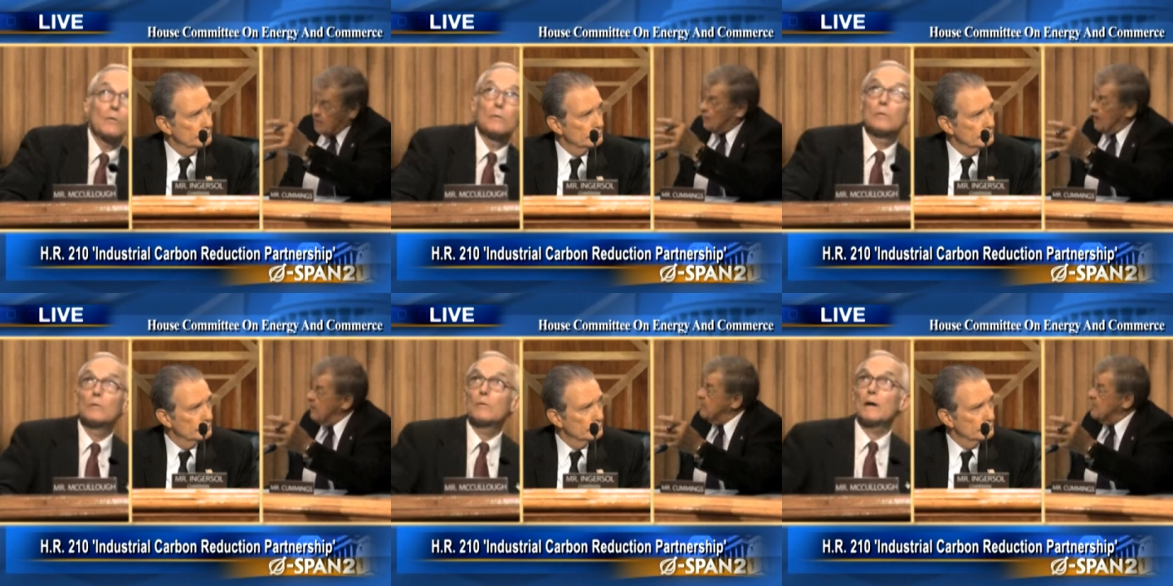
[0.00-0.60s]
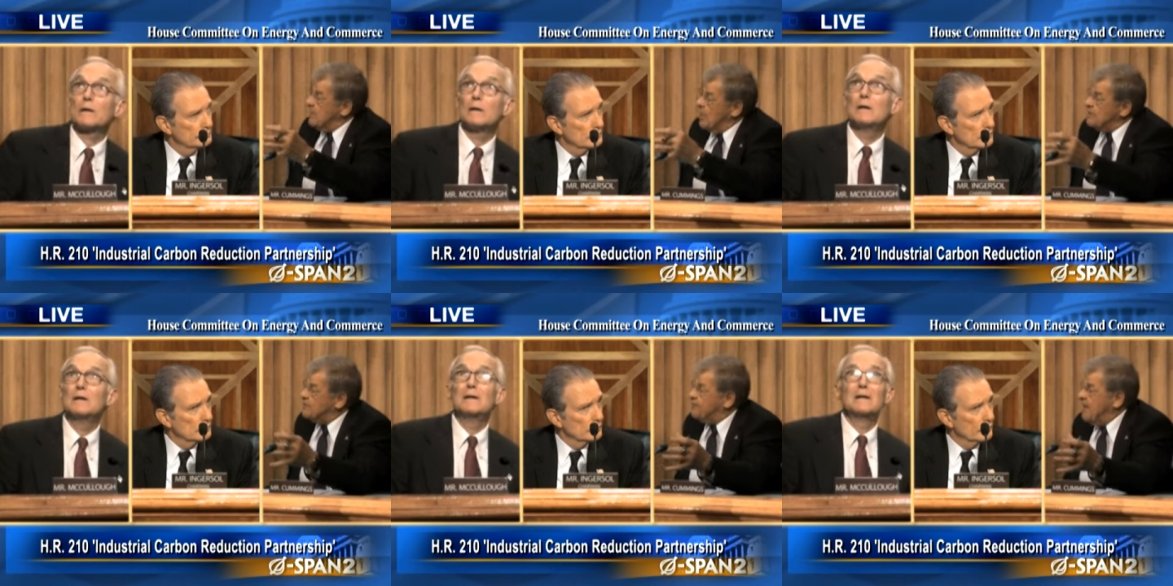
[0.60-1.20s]
Speaker 1: acquiring what? a
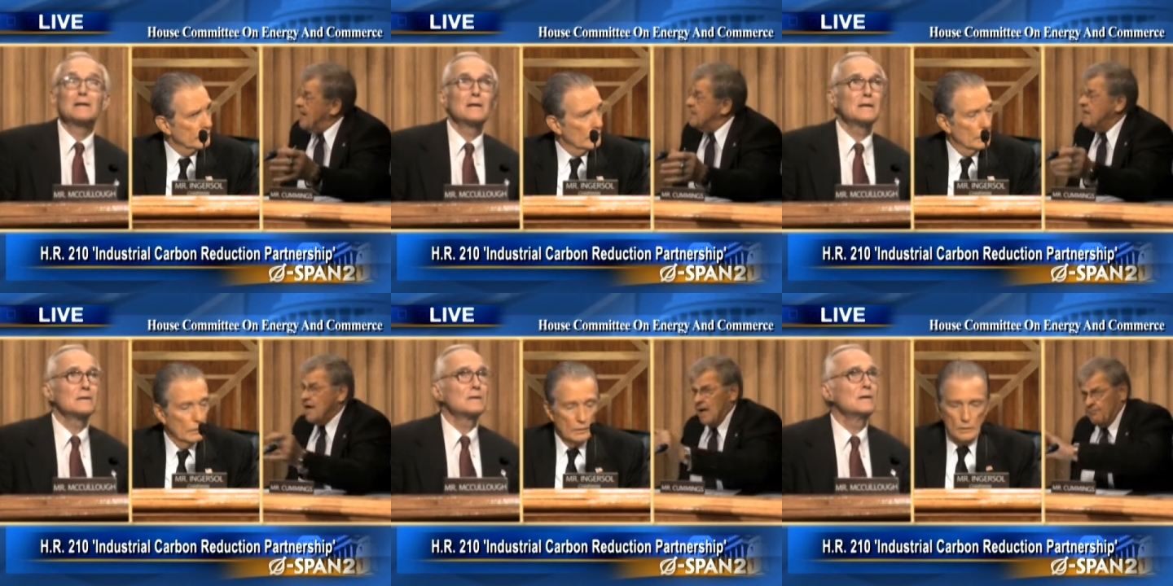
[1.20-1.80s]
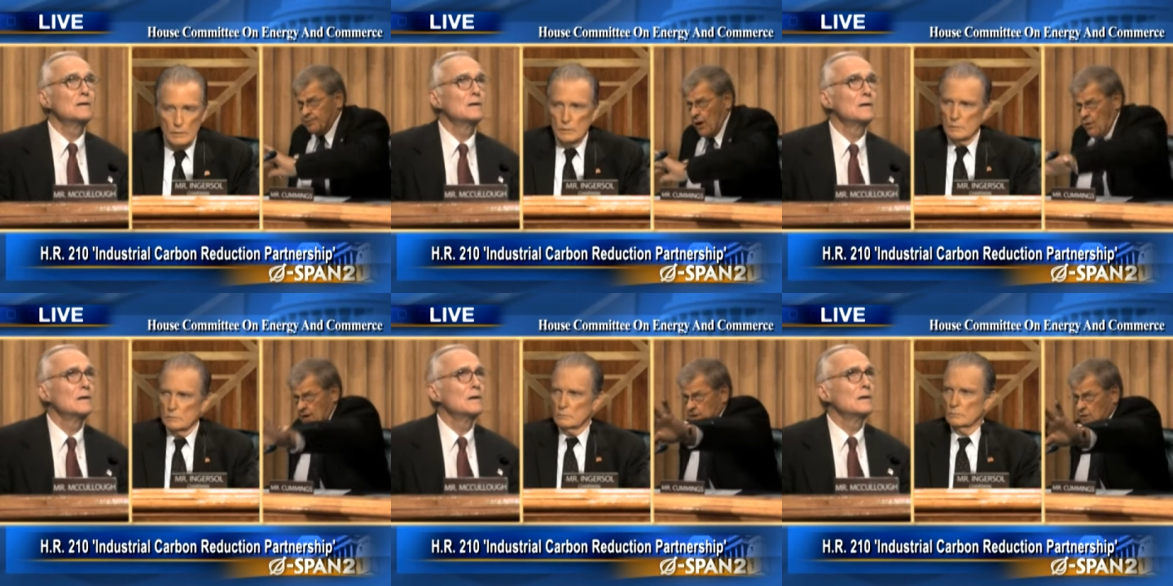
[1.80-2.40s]
large fan and
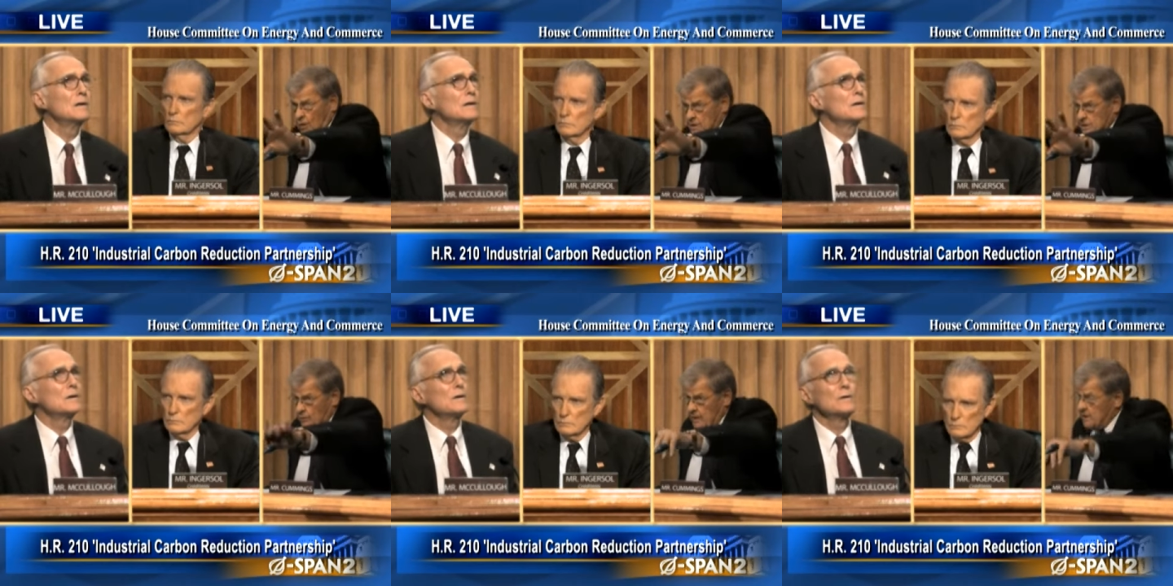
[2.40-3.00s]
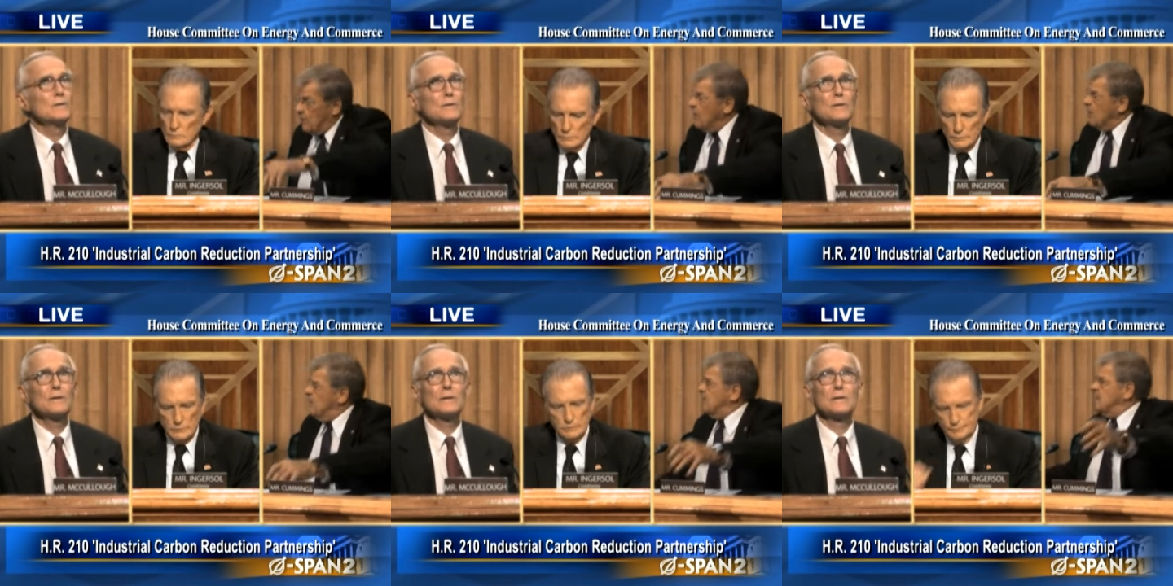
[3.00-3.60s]
blowing it towards the window or
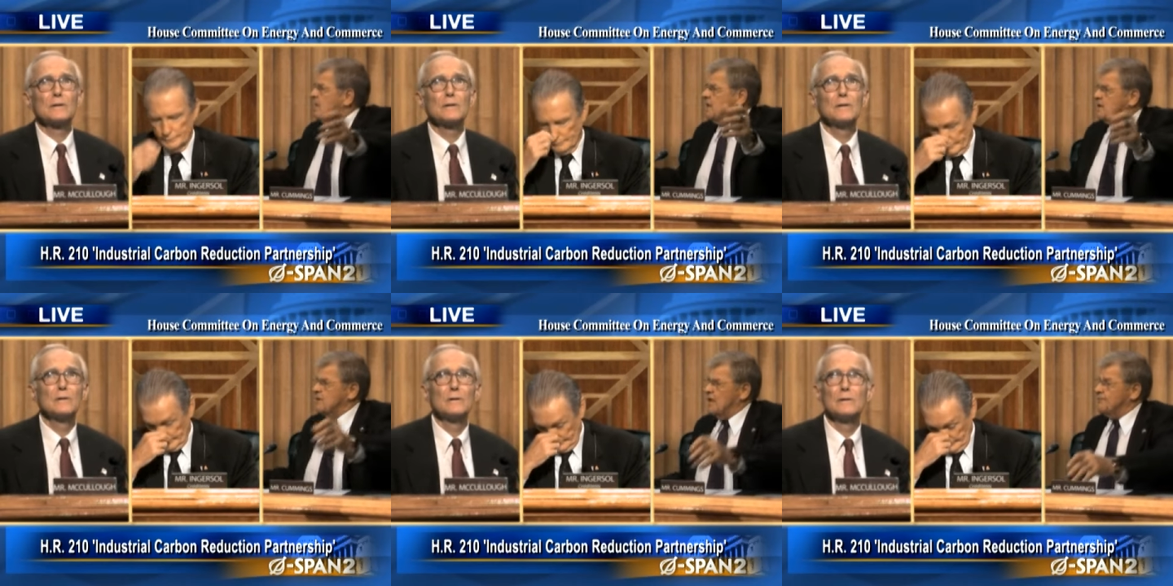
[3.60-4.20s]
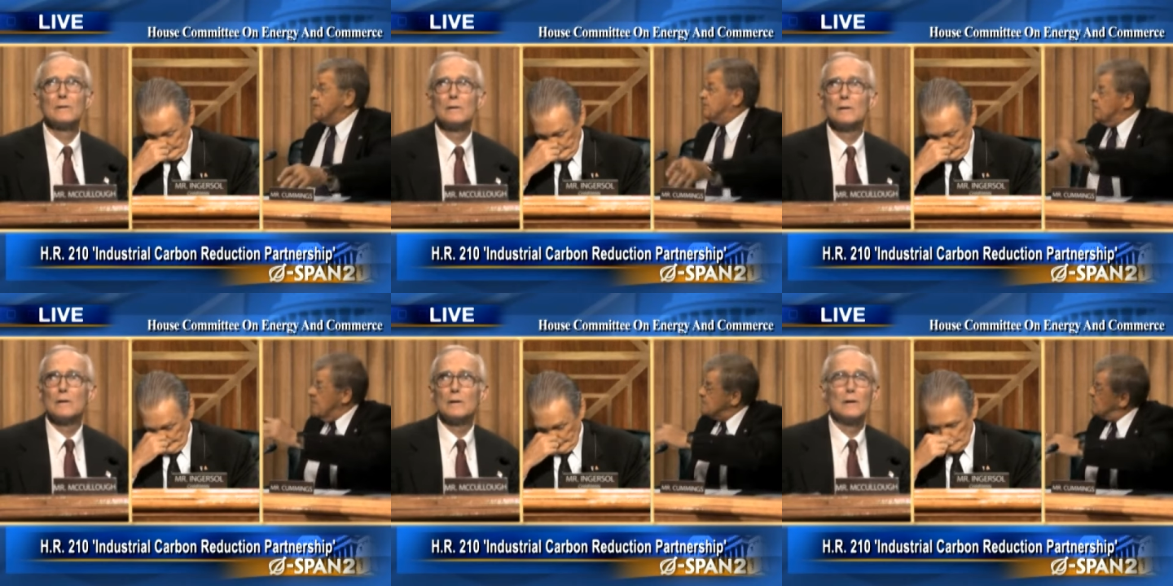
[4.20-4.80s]
making it
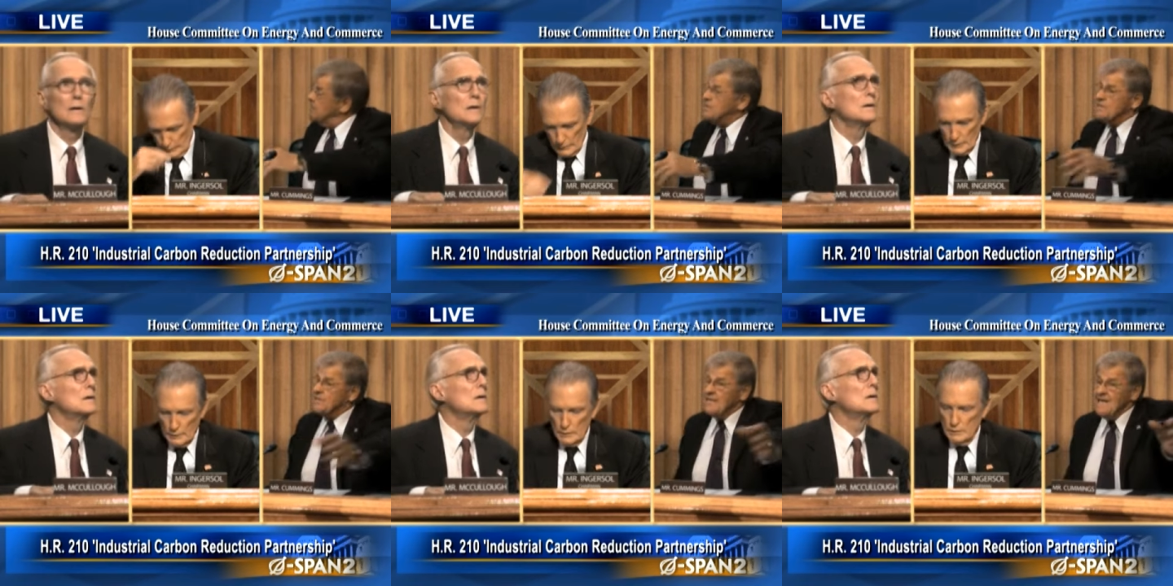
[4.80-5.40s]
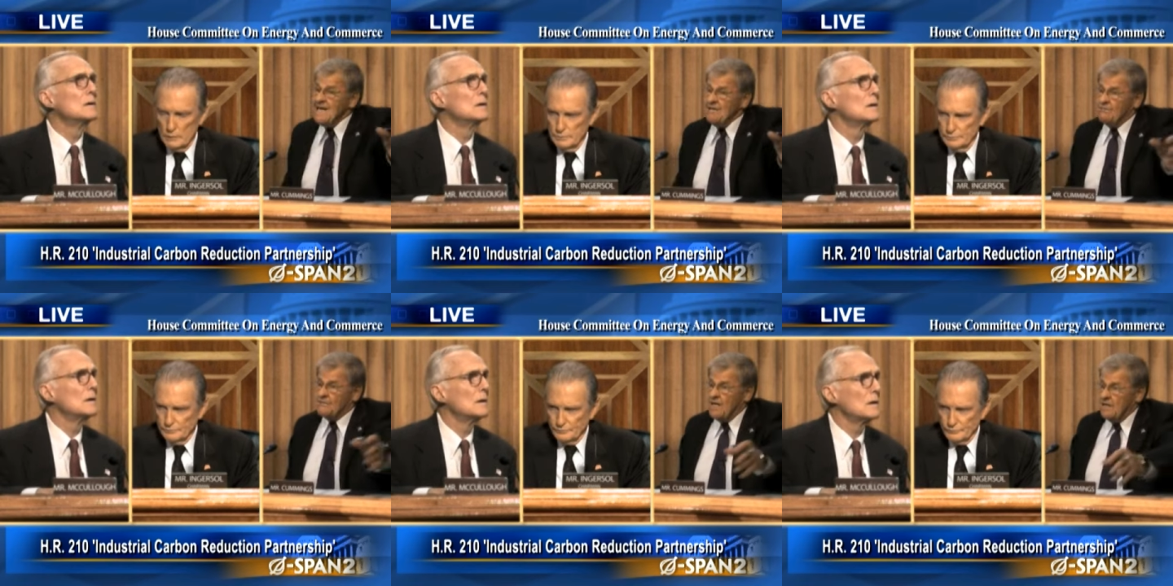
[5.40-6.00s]
uncomfortable so it just
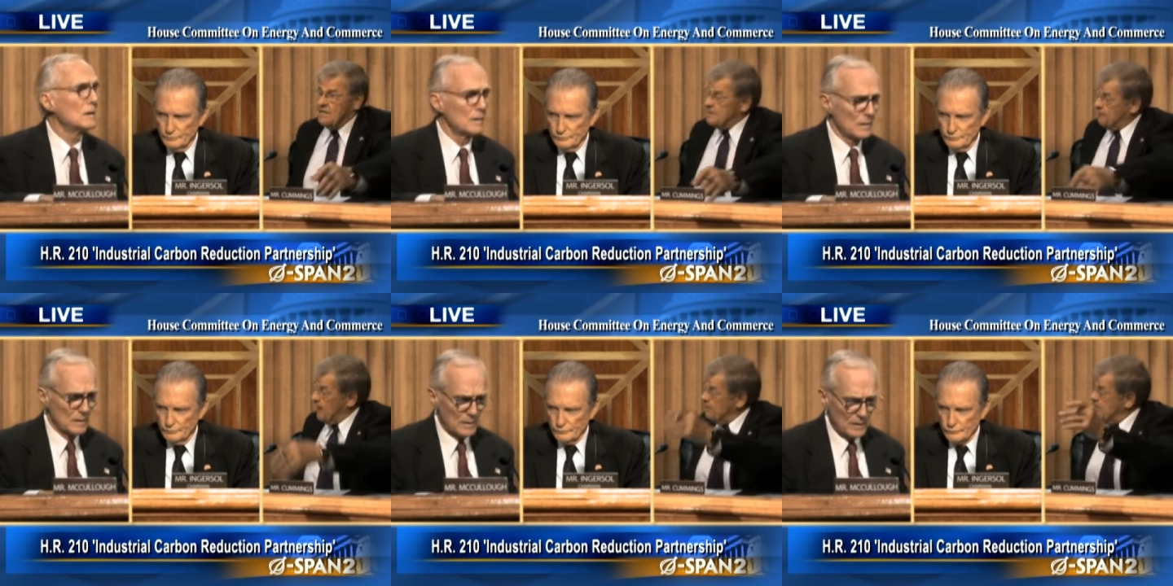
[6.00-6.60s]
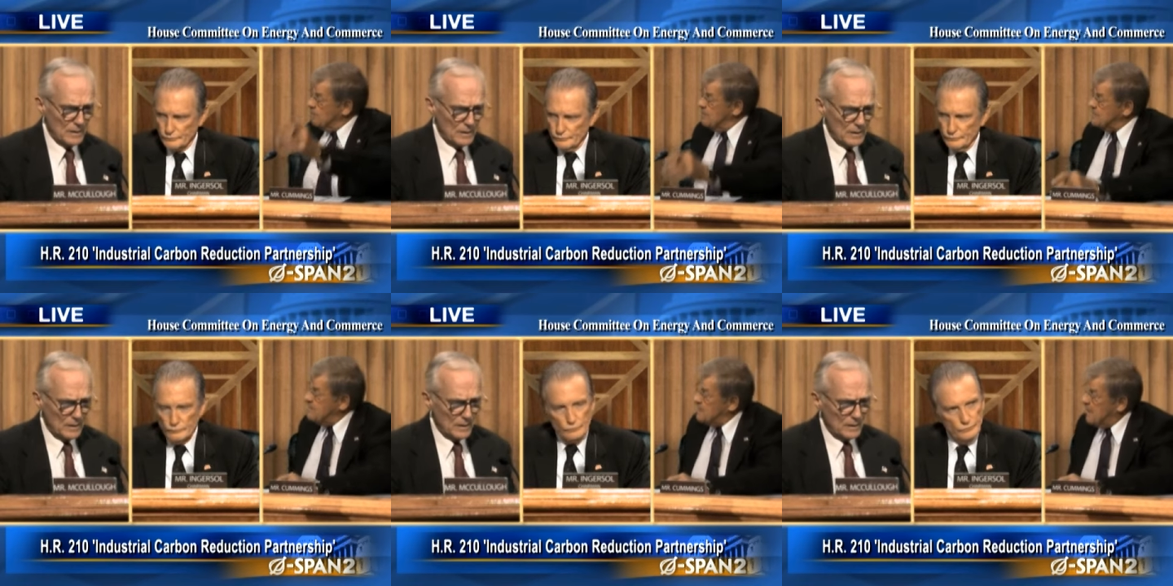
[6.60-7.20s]
leaves probably the
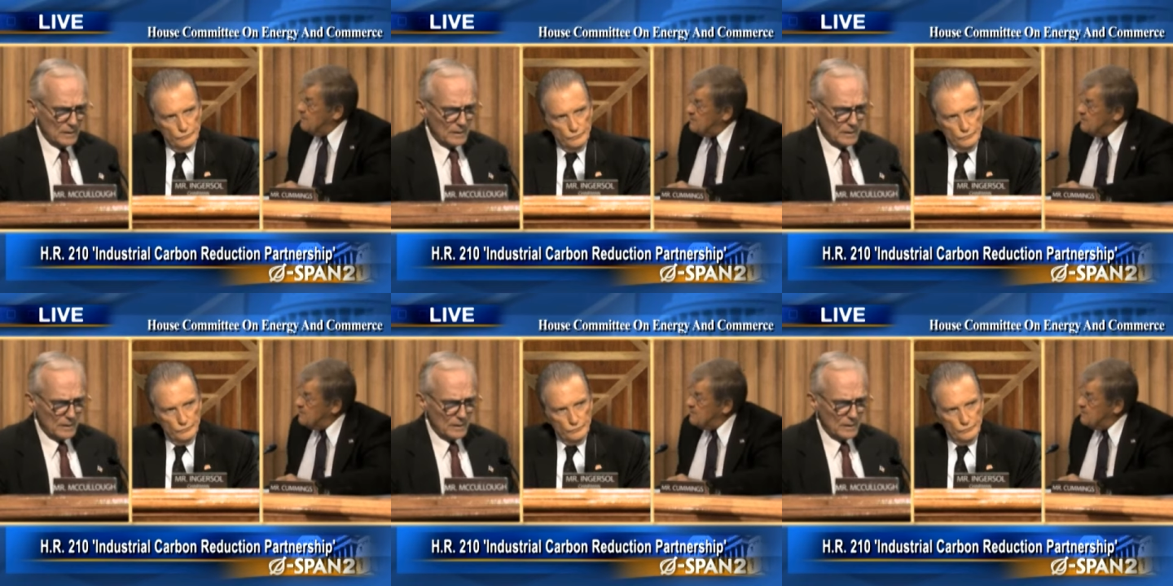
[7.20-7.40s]
reason he came